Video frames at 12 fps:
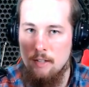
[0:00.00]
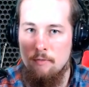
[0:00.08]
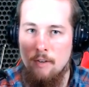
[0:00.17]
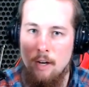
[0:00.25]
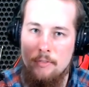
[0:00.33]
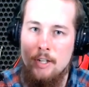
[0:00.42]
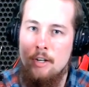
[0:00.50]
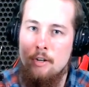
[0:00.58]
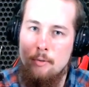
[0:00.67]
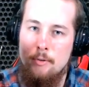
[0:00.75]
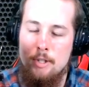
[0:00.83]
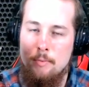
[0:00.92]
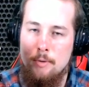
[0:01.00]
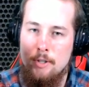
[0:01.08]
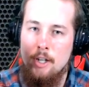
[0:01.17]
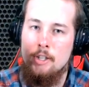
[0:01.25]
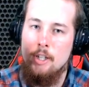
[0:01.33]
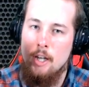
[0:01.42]
involved in energy
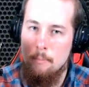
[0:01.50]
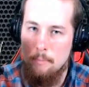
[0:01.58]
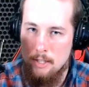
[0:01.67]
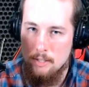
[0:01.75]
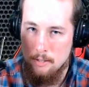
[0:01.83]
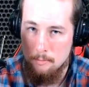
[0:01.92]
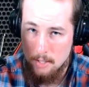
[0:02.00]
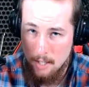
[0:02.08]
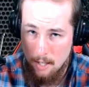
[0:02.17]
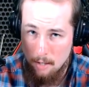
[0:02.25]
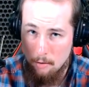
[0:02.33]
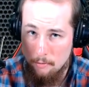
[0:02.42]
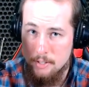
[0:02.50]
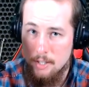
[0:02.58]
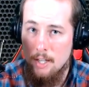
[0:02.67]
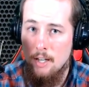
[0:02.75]
production companies themselves,